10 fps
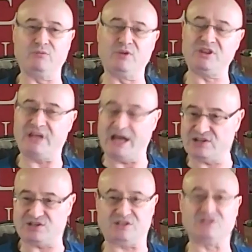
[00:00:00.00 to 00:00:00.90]
with
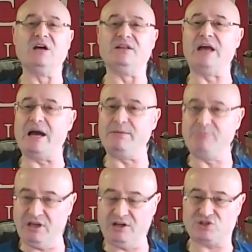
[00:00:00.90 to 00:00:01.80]
cancer,
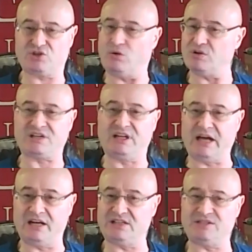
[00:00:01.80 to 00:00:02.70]
diabetes, Crohn's
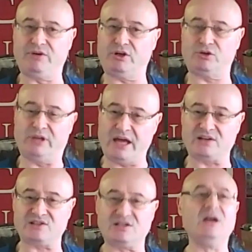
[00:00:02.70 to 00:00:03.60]
colitis,
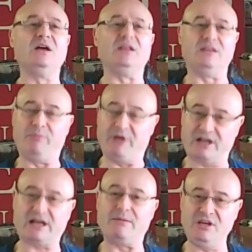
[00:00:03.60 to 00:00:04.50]
diverticulitis, they better
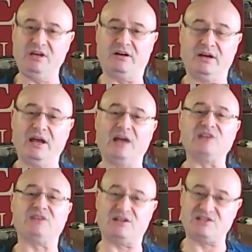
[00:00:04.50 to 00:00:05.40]
come here and
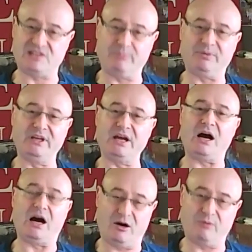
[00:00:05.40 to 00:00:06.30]
start sampling
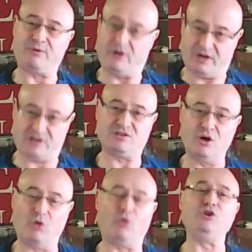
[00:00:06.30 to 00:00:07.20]
our products
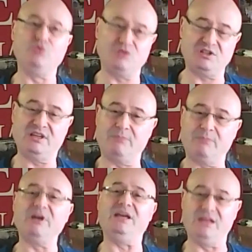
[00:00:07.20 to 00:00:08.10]
or using
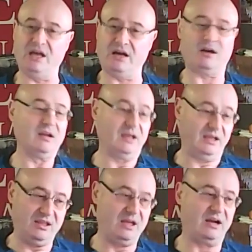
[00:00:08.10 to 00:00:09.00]
them in their
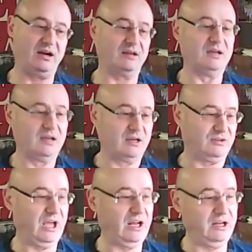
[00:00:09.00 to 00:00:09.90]
in their
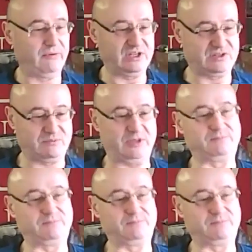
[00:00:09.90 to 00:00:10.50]
daily regimen.